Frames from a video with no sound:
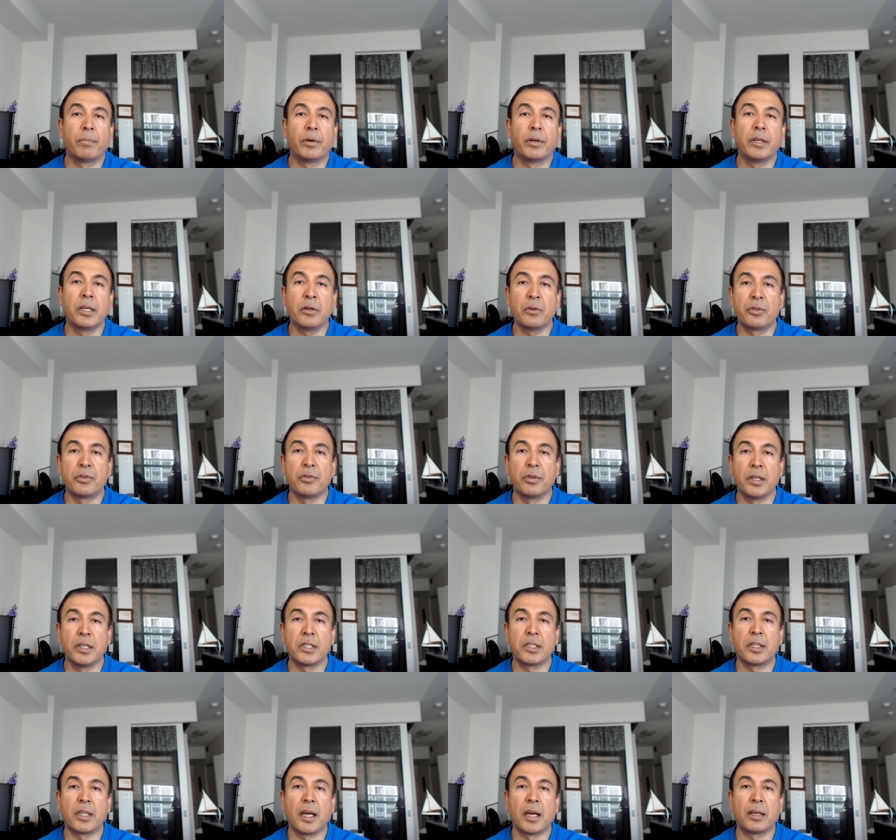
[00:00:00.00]
news
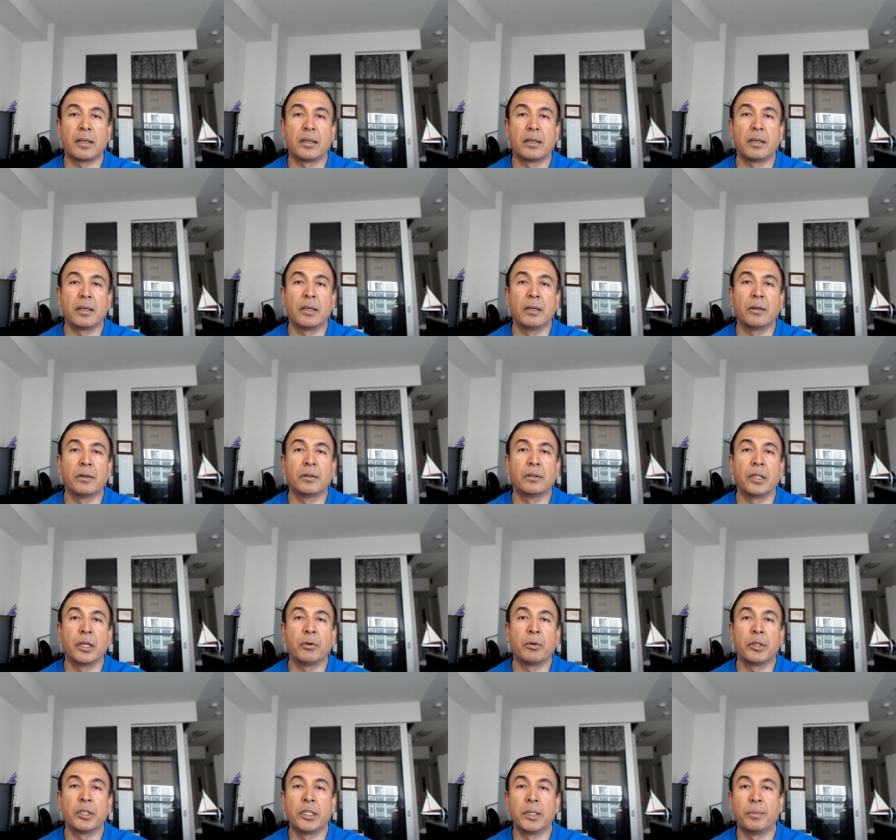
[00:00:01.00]
release that they
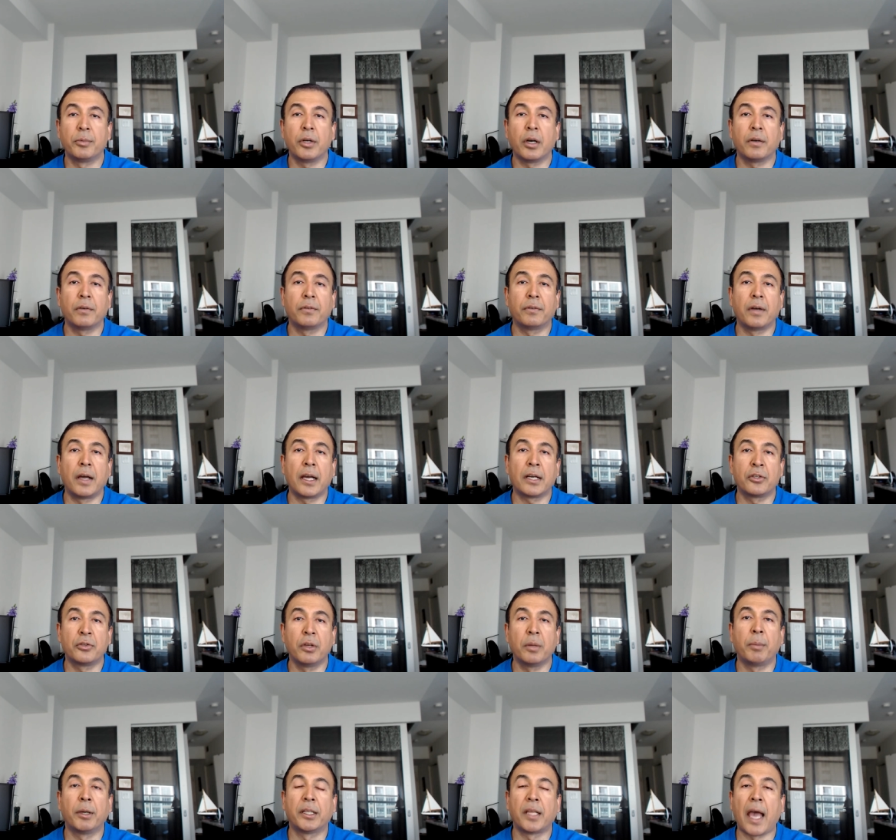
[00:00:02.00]
were tipped off
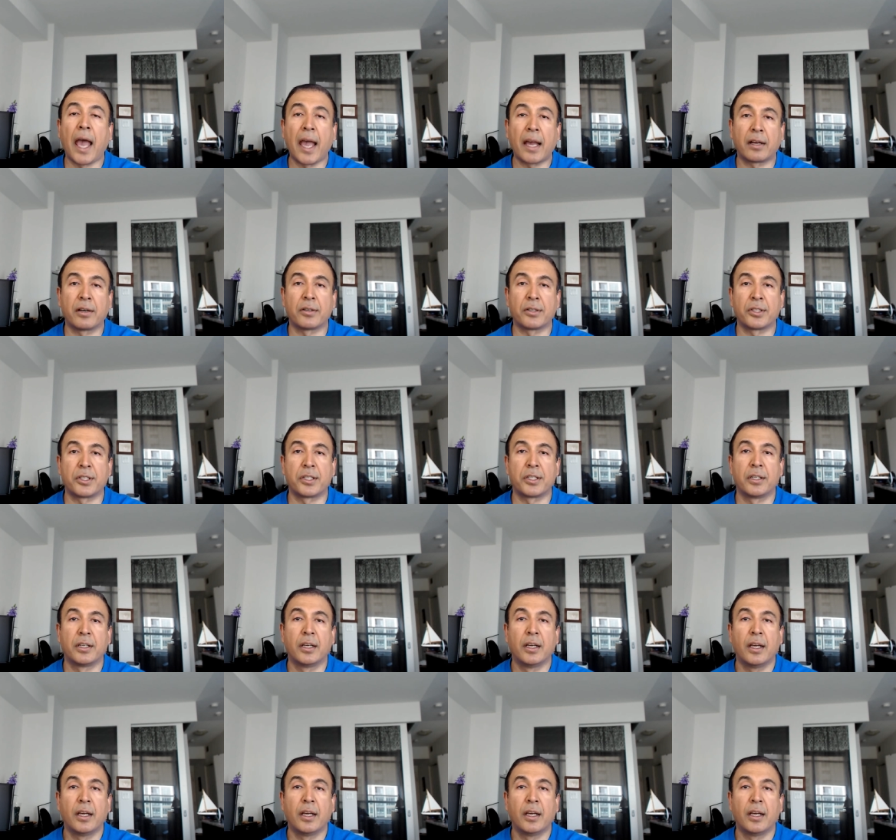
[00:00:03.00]
actually by the hackers.